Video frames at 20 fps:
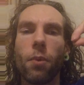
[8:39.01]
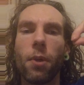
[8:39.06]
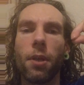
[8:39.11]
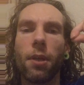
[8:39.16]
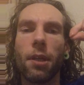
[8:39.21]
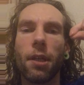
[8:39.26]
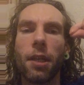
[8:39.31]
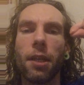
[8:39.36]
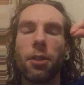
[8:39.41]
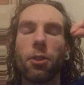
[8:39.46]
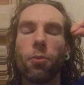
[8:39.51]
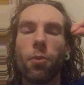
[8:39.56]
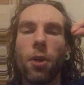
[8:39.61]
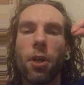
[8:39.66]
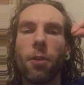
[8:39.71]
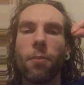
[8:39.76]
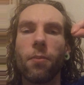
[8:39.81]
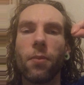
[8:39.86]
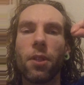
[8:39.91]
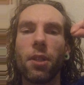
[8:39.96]
when it gets
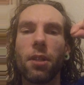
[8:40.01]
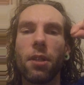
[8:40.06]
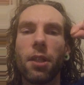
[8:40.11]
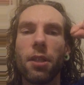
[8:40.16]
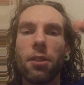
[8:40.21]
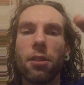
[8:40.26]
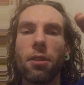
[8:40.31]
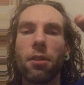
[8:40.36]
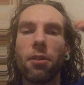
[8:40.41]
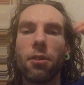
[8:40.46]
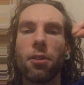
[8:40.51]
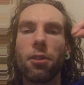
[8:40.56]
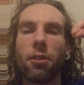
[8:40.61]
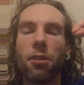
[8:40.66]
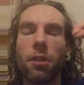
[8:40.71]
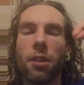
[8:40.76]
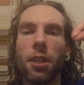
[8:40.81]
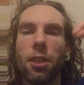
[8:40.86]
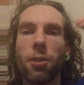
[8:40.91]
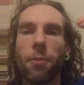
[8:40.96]
warm the
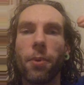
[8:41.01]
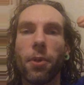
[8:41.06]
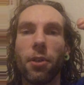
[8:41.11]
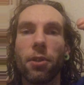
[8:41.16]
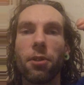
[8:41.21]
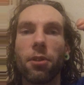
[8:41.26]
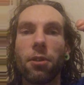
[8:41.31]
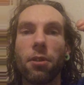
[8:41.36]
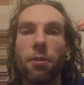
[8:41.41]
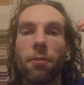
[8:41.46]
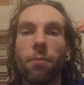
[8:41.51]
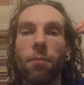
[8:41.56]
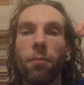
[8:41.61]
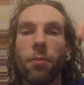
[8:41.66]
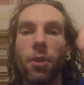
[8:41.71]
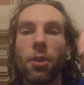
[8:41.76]
distance disperses